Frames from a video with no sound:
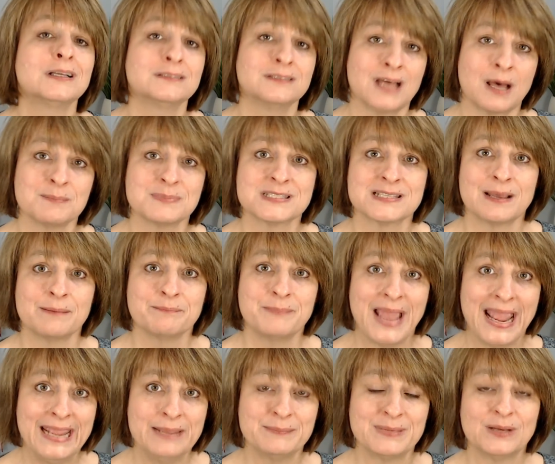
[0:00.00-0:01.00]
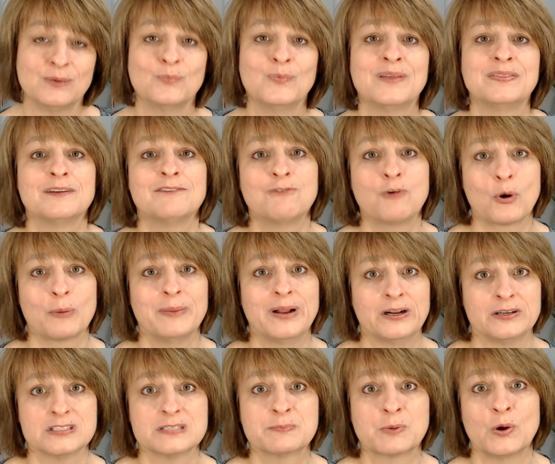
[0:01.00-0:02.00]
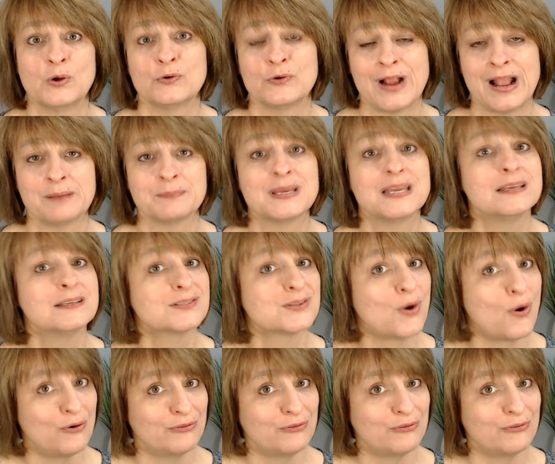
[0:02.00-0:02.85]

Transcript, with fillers: a lump sum payment when the forbearance program is